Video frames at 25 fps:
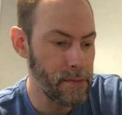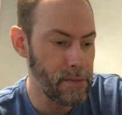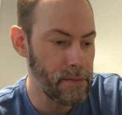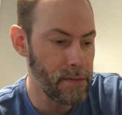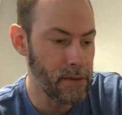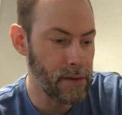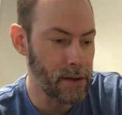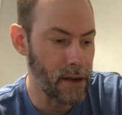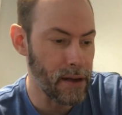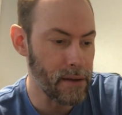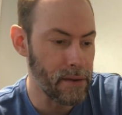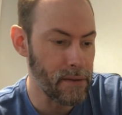
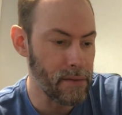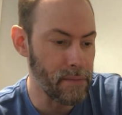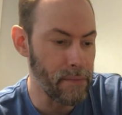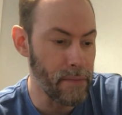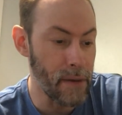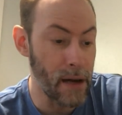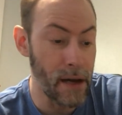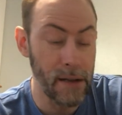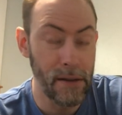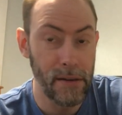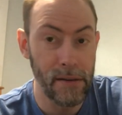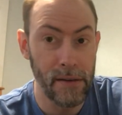It's got
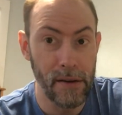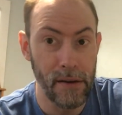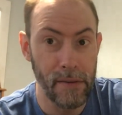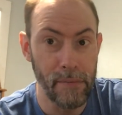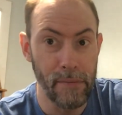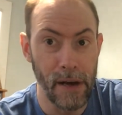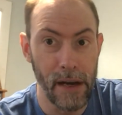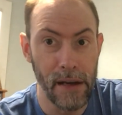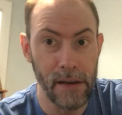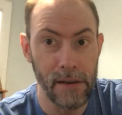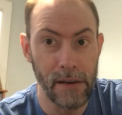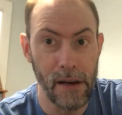
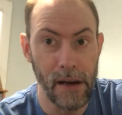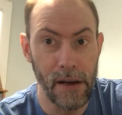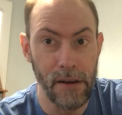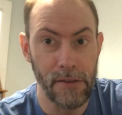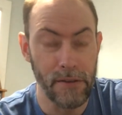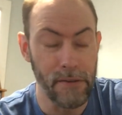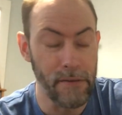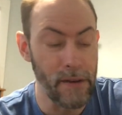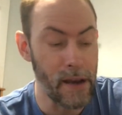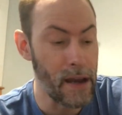Montage of